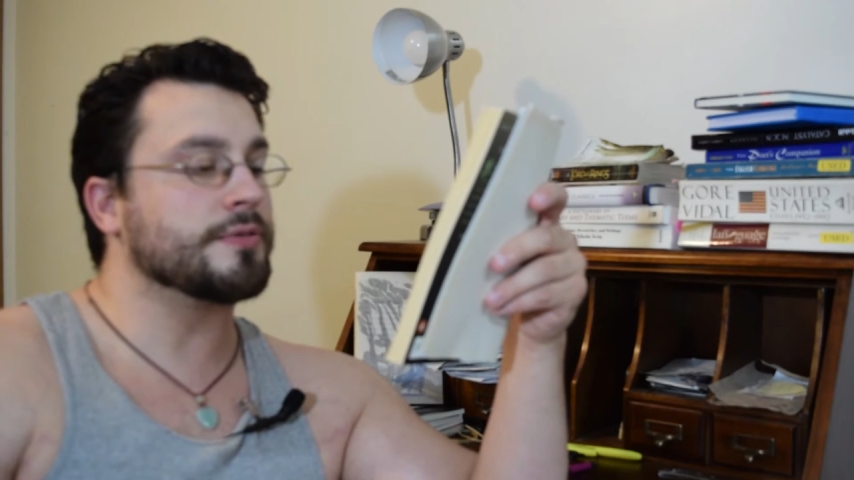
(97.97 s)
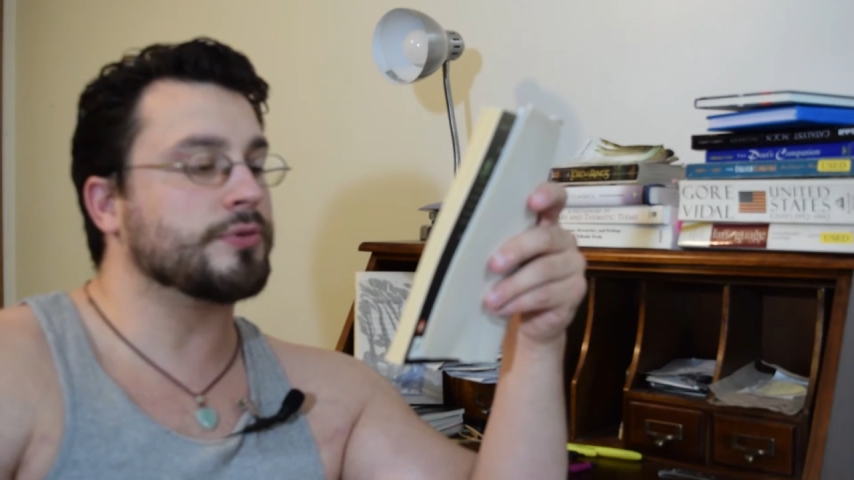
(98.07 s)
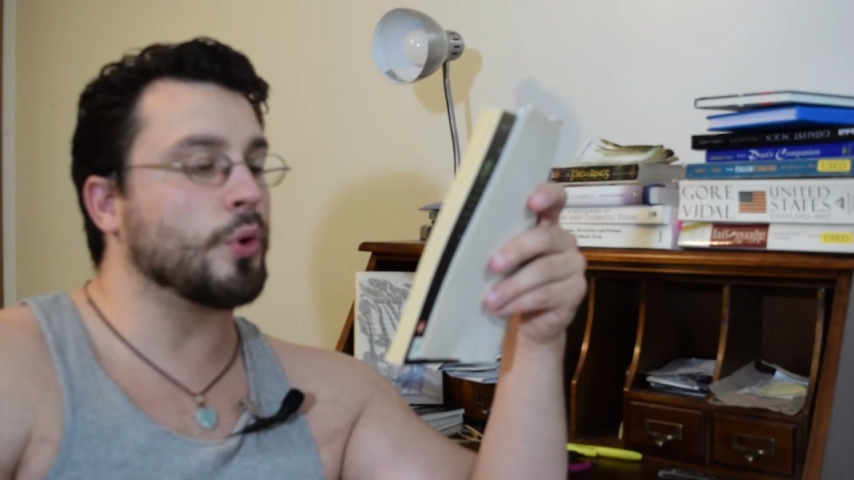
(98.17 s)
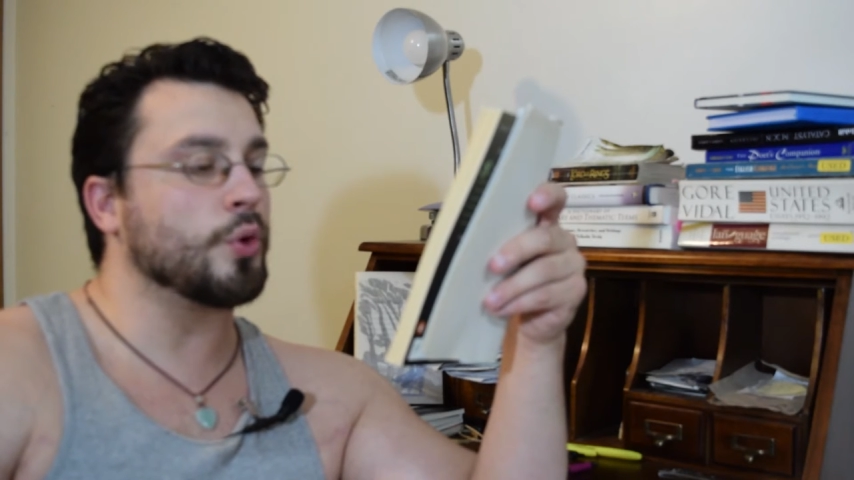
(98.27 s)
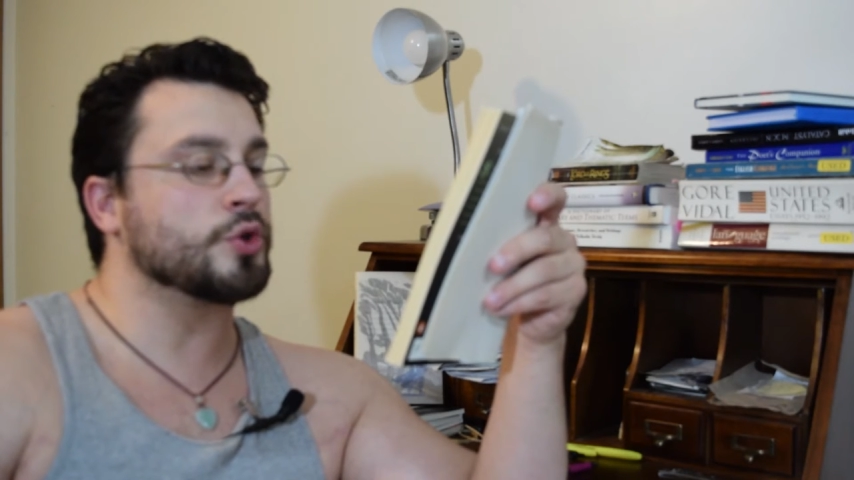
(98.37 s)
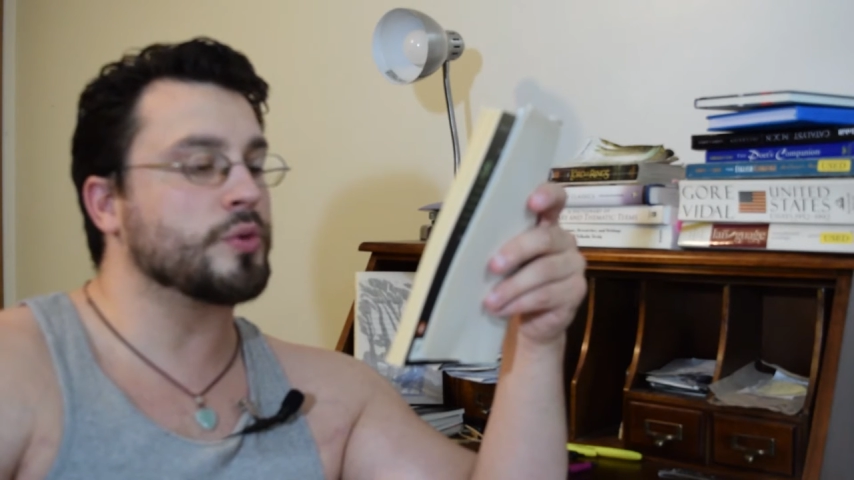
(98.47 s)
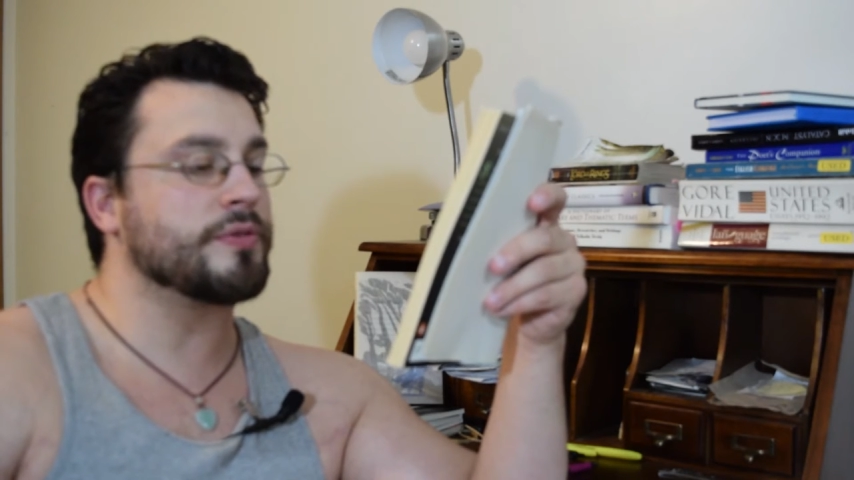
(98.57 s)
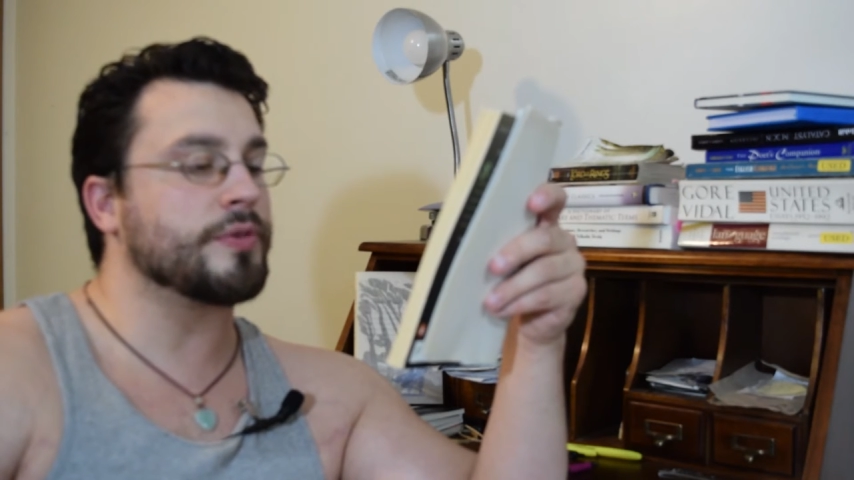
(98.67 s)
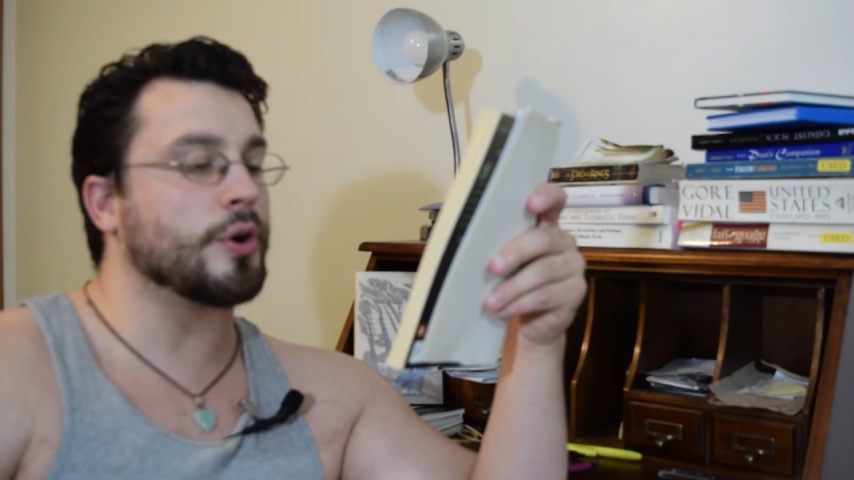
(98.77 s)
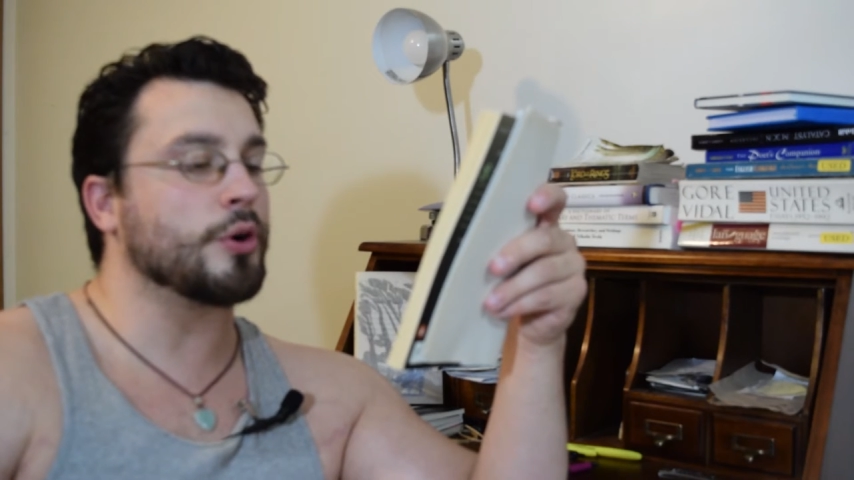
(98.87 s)
floors were
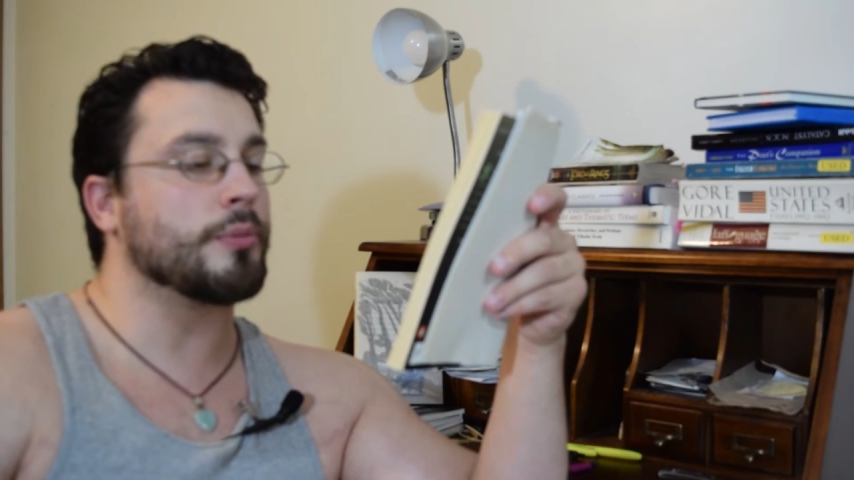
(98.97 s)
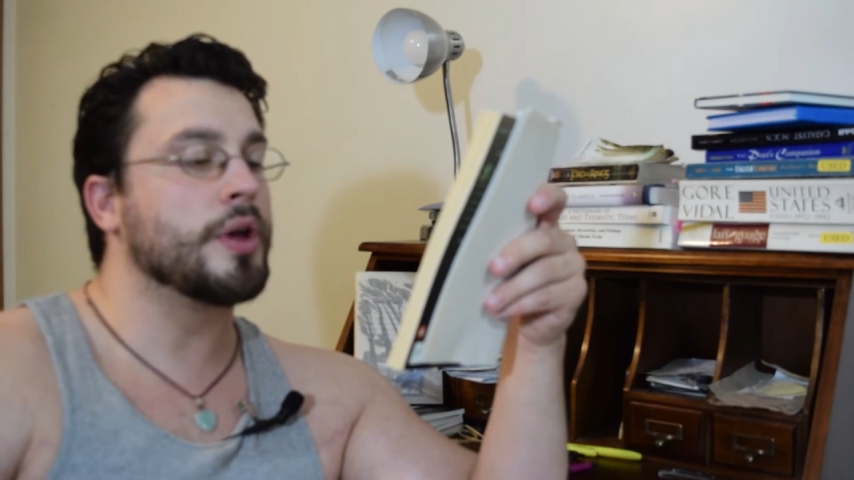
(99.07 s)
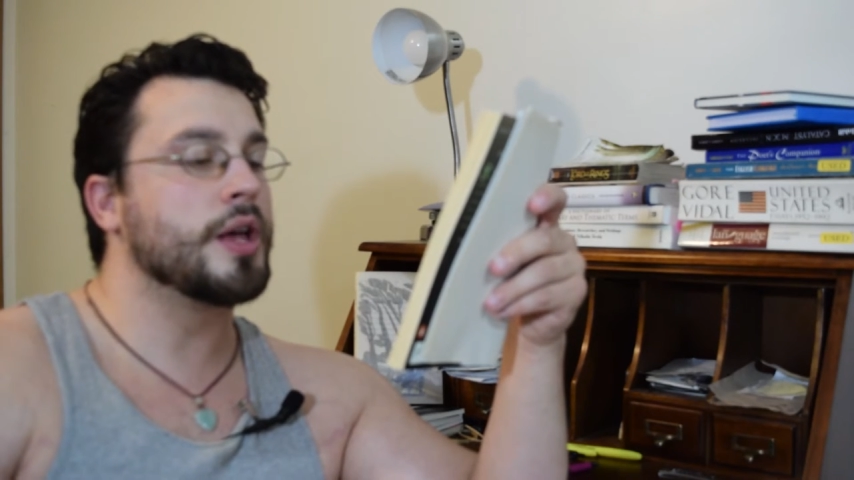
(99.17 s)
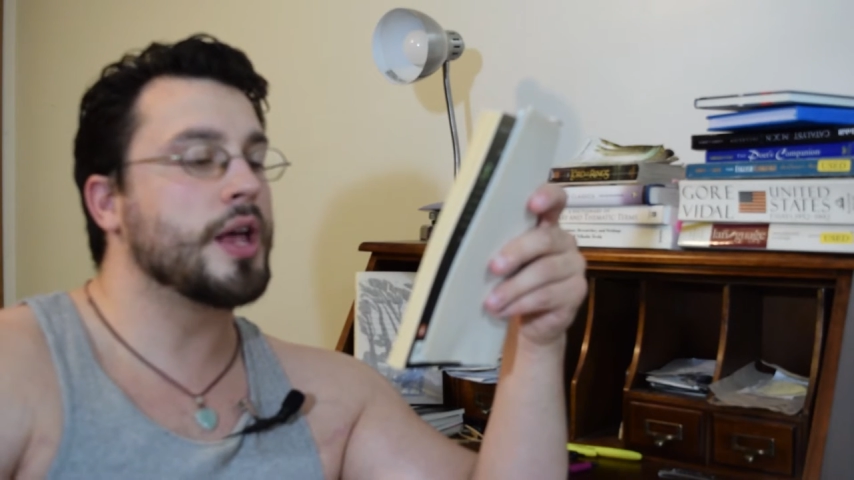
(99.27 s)
firm,